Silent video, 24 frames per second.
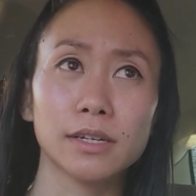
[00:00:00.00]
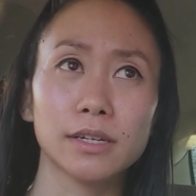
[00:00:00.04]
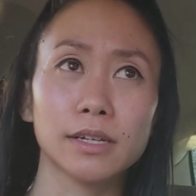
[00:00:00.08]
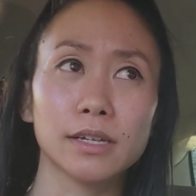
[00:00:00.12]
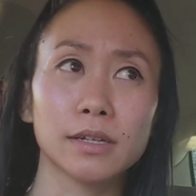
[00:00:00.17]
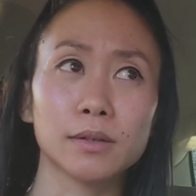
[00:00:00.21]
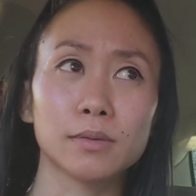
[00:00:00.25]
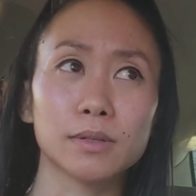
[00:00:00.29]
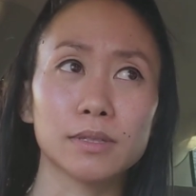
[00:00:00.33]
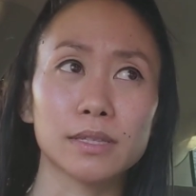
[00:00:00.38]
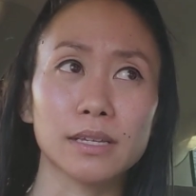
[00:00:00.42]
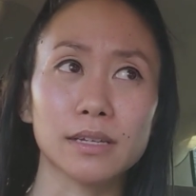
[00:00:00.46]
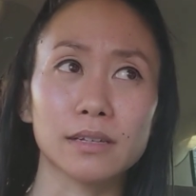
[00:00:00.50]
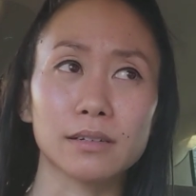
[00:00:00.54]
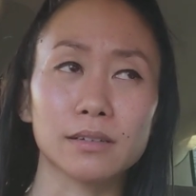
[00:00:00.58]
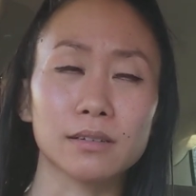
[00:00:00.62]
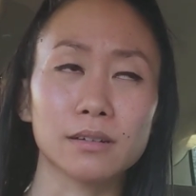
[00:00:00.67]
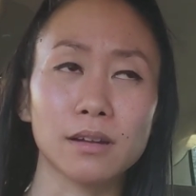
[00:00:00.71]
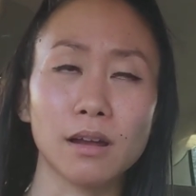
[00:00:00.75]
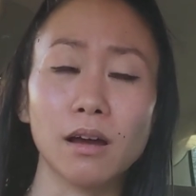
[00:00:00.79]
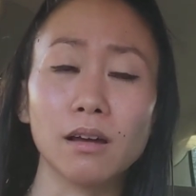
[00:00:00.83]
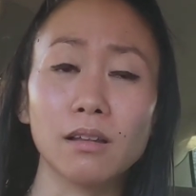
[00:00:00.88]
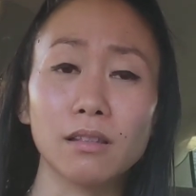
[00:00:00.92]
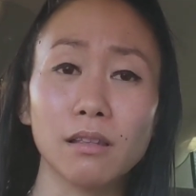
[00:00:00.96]
It was like
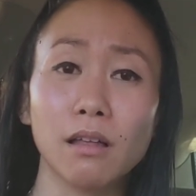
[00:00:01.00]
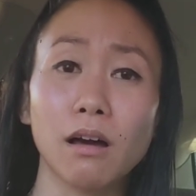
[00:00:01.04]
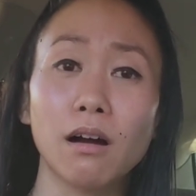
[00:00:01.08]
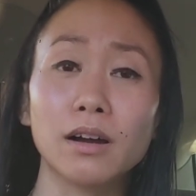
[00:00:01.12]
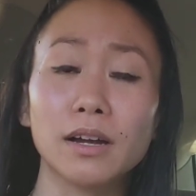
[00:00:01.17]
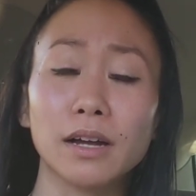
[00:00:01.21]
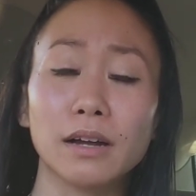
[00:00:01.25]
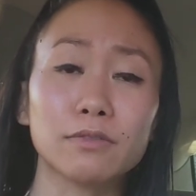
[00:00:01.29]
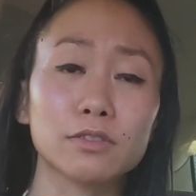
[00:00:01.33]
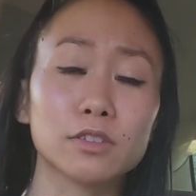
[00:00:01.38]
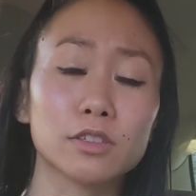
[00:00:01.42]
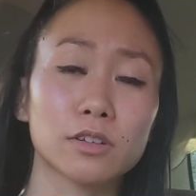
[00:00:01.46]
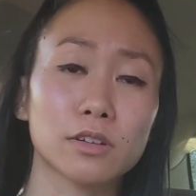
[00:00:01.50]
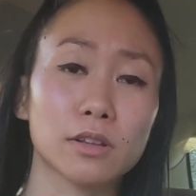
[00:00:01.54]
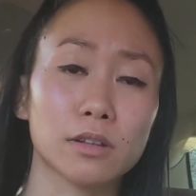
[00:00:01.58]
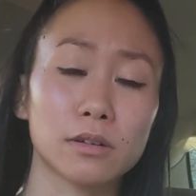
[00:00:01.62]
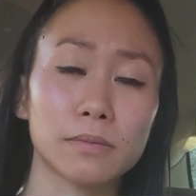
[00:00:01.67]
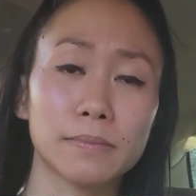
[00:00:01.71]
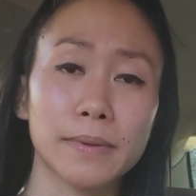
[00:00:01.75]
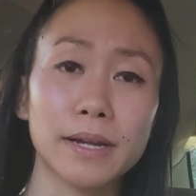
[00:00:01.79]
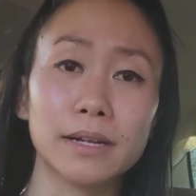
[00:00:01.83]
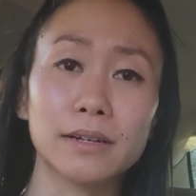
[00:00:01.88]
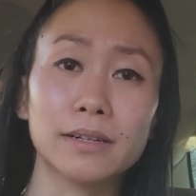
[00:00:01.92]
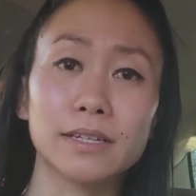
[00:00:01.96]
not long after
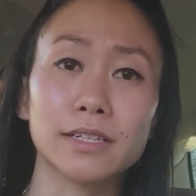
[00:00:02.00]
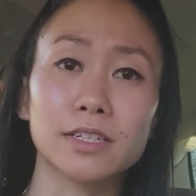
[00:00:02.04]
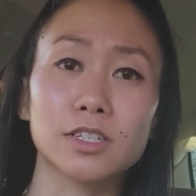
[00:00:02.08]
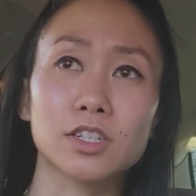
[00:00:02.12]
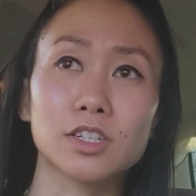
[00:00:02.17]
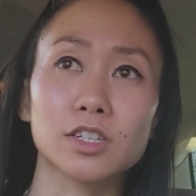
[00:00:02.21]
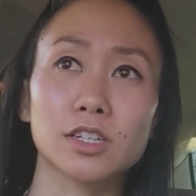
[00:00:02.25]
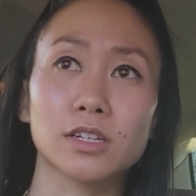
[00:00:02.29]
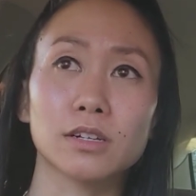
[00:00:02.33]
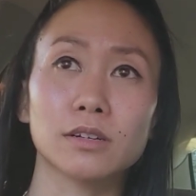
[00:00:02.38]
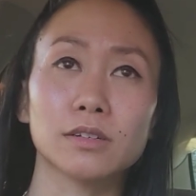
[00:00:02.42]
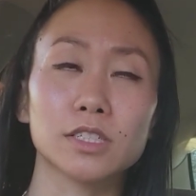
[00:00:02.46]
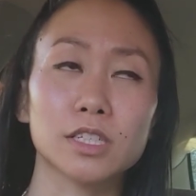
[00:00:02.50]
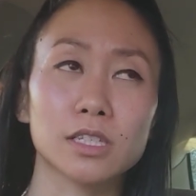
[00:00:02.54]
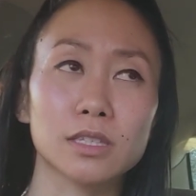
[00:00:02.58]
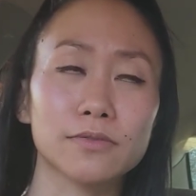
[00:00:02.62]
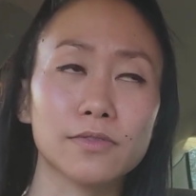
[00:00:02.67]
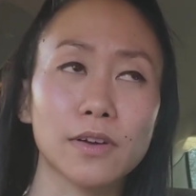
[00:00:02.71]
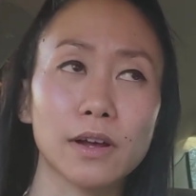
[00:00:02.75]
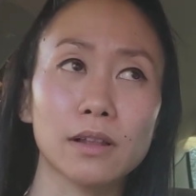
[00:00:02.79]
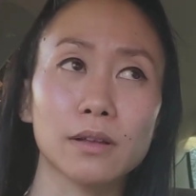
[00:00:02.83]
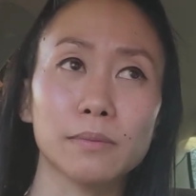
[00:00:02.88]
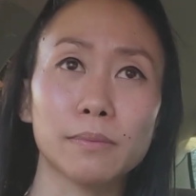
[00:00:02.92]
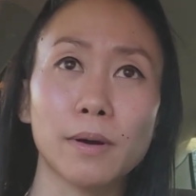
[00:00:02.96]
their marriage, you know, it just
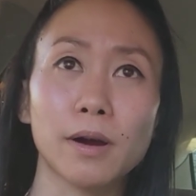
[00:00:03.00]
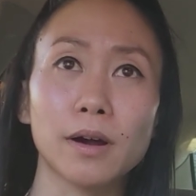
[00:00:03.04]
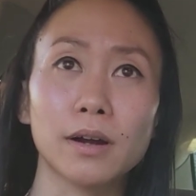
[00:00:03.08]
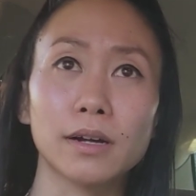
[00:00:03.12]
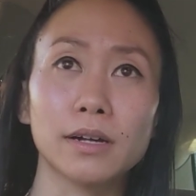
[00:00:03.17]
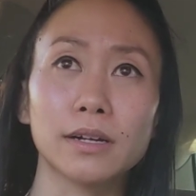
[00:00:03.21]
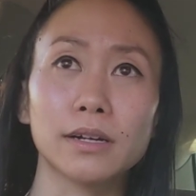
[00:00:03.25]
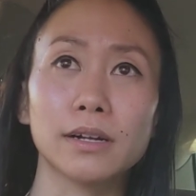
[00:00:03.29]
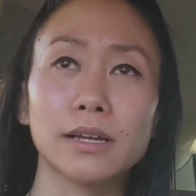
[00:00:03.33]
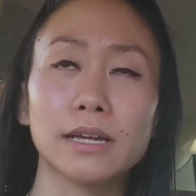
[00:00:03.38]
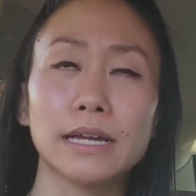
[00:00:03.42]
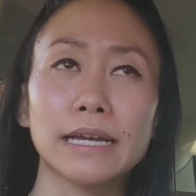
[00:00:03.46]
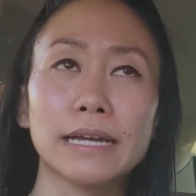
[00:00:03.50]
fell apart.